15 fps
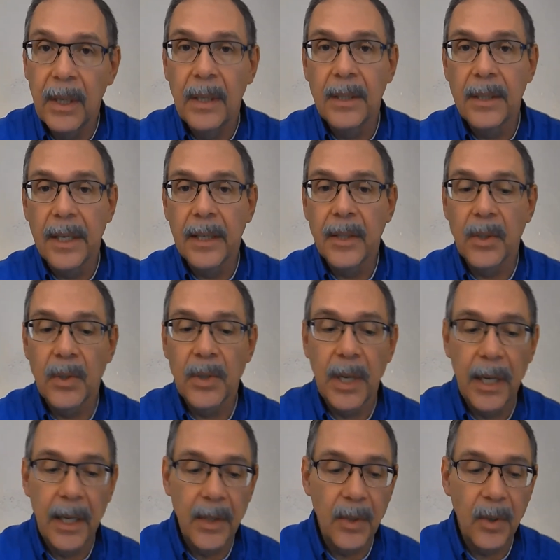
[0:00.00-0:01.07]
to
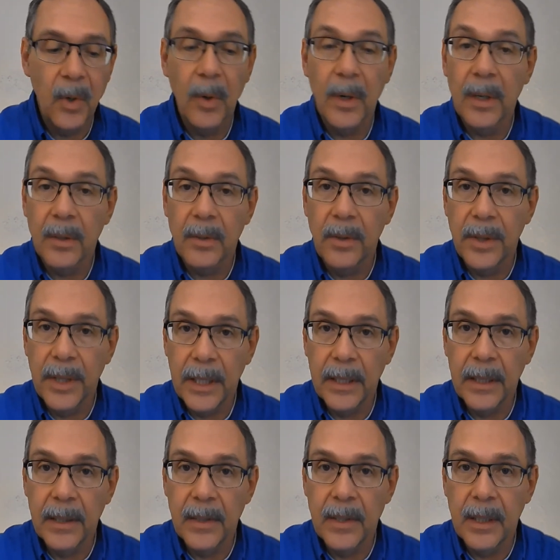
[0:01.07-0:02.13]
exercise your critical
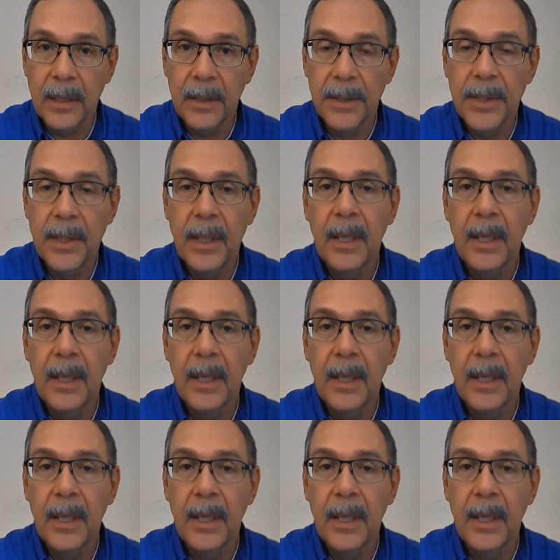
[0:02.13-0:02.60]
thinking skills.